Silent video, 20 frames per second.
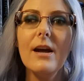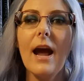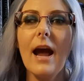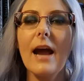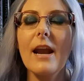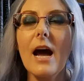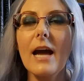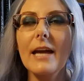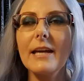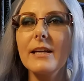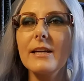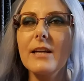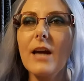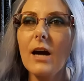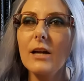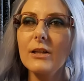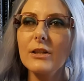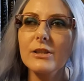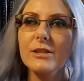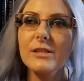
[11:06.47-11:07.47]
And I can
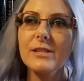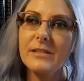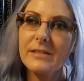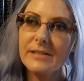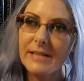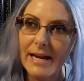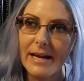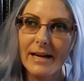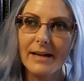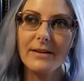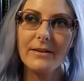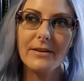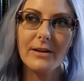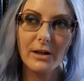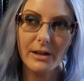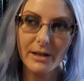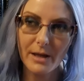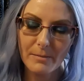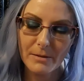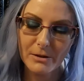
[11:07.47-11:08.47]
understand their
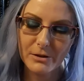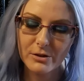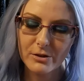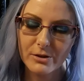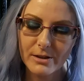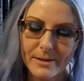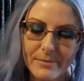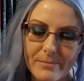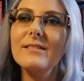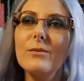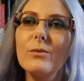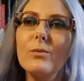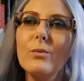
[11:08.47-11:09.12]
chemistry.